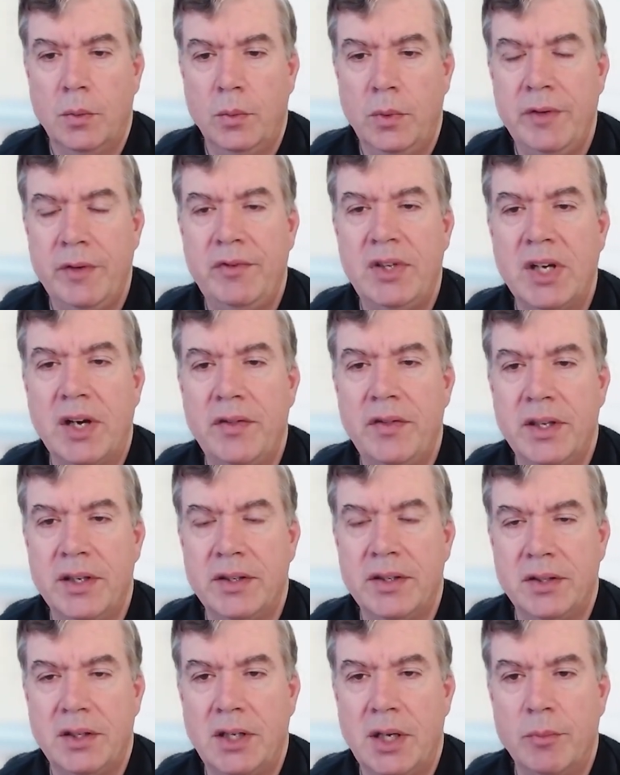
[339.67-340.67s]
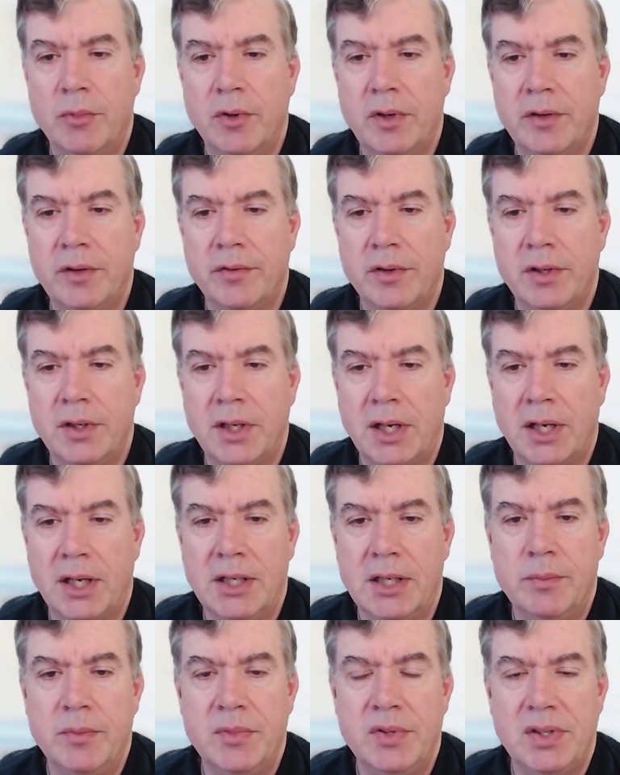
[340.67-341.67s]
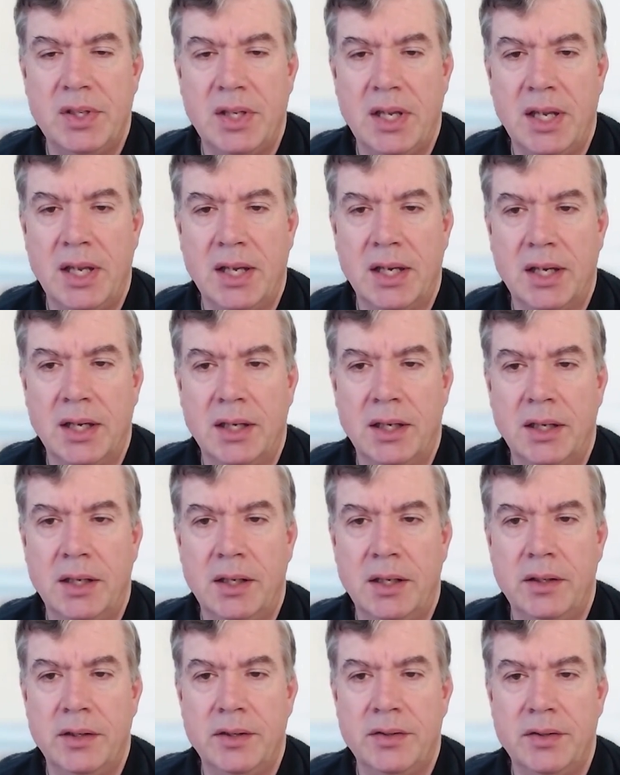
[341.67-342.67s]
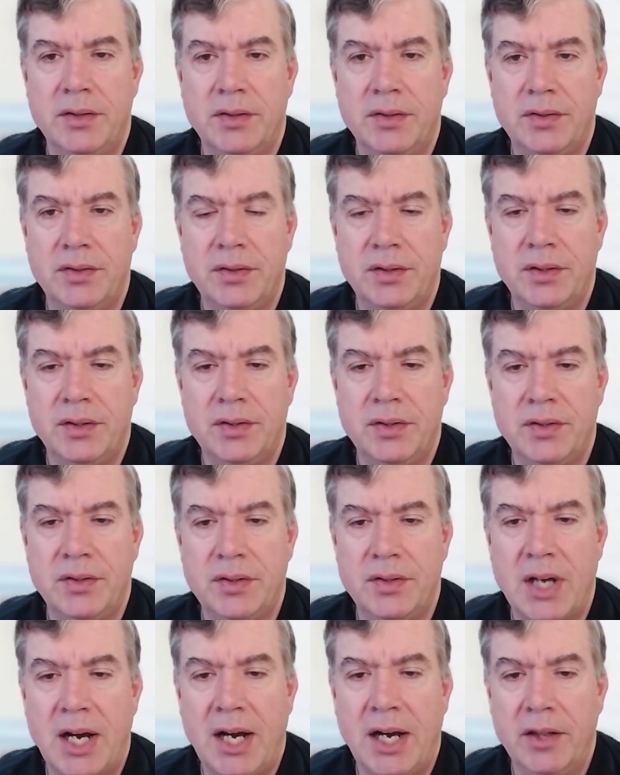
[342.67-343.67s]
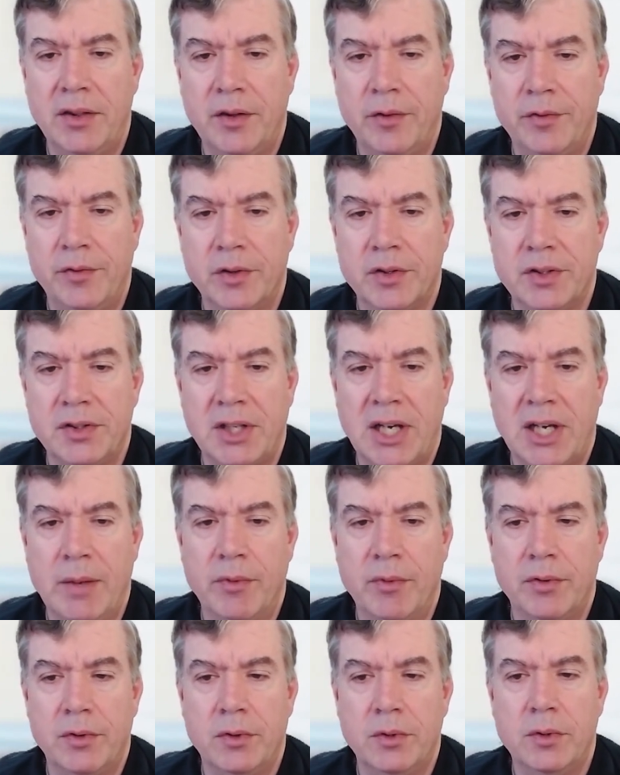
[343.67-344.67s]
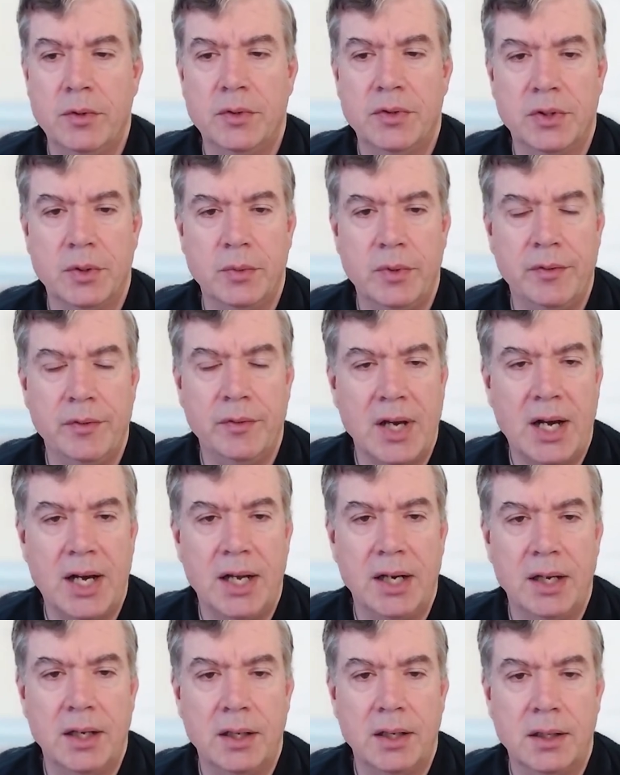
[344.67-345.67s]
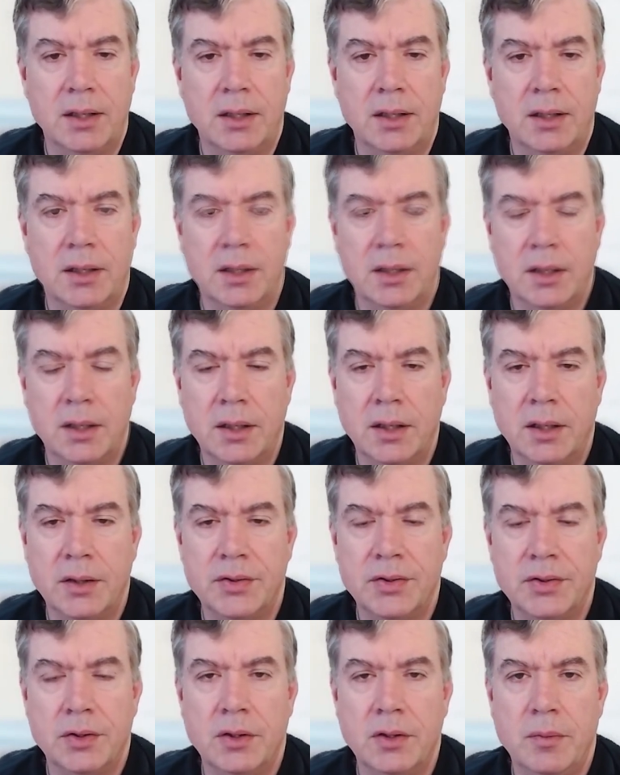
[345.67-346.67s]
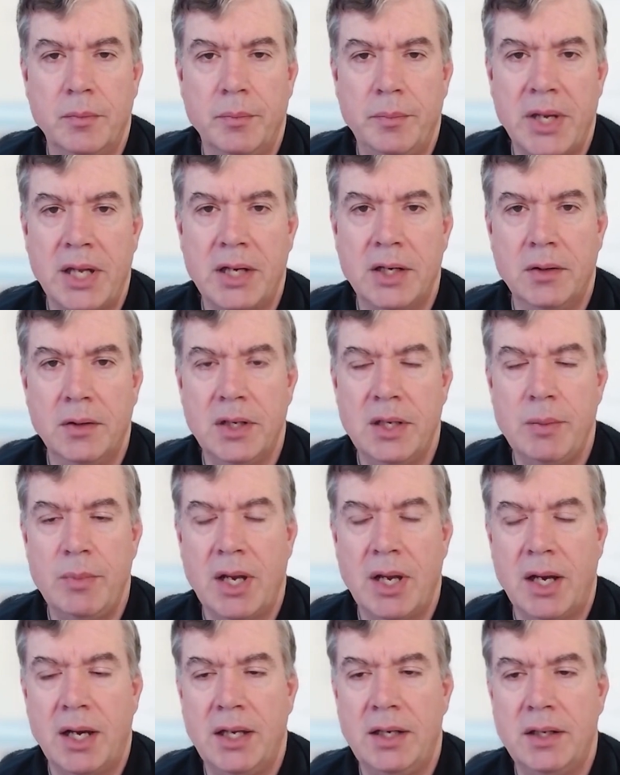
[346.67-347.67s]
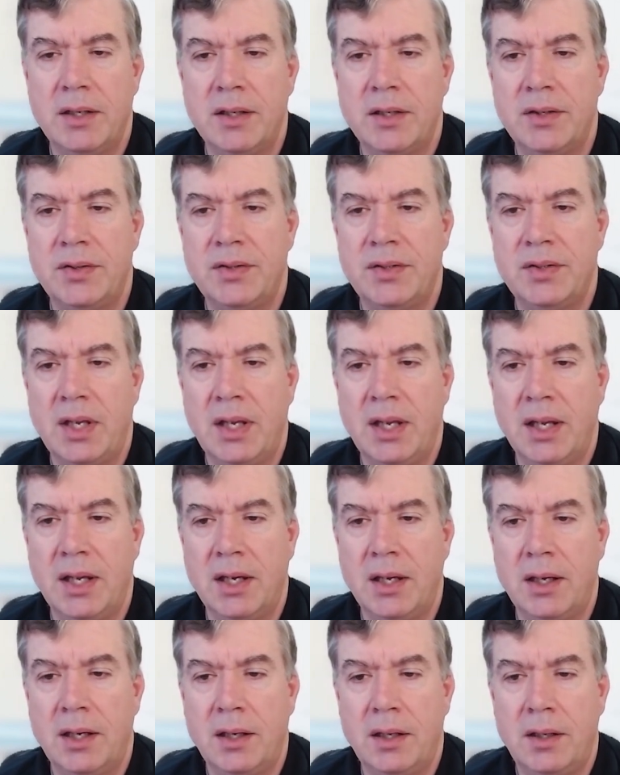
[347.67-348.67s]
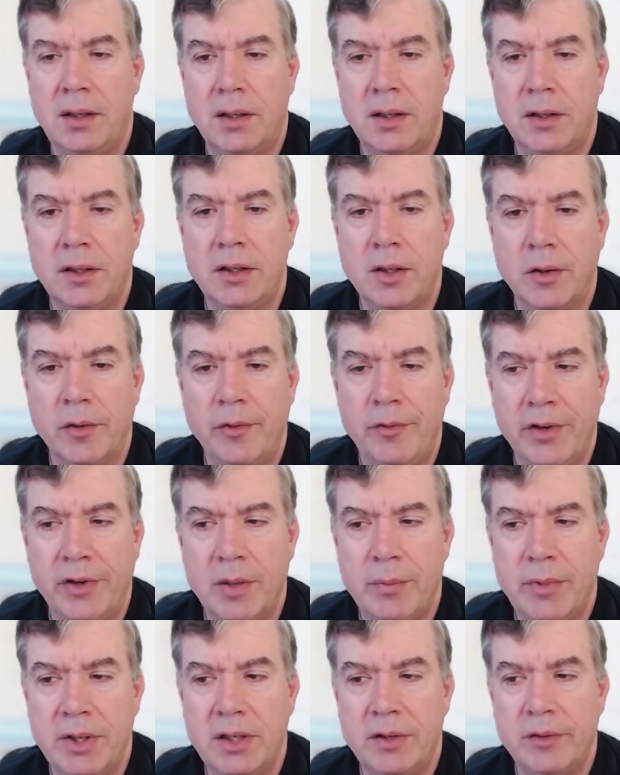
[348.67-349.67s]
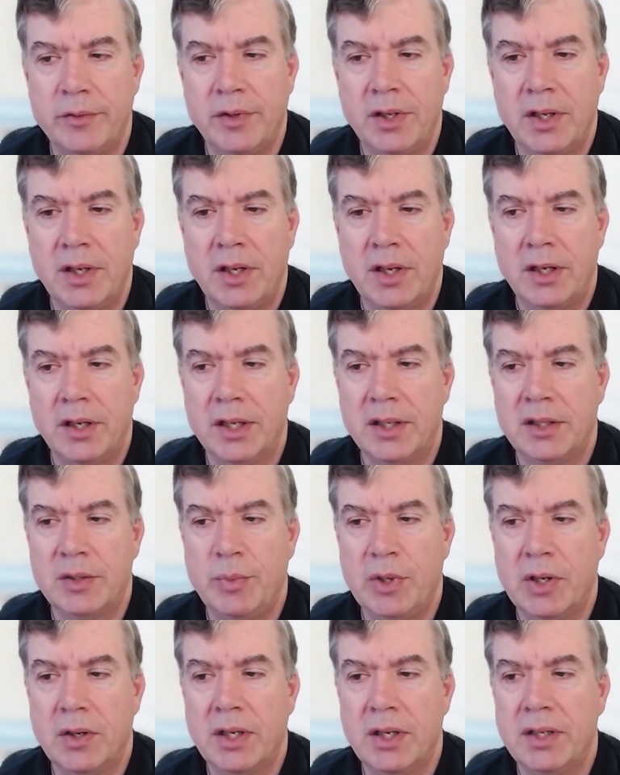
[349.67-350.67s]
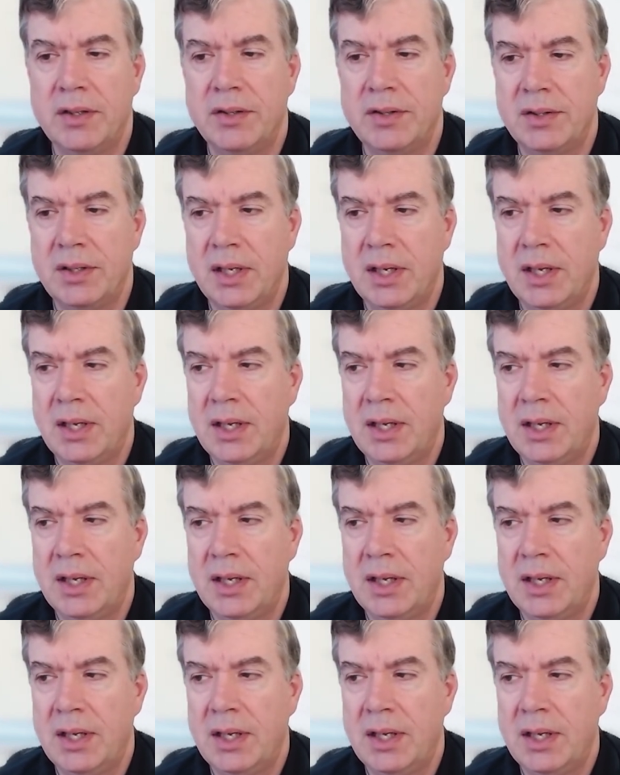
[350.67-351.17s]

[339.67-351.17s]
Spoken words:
we've done this a number of different times, and this is not the first time through. So we've got a certain pedigree behind us, and a fair bit of experience,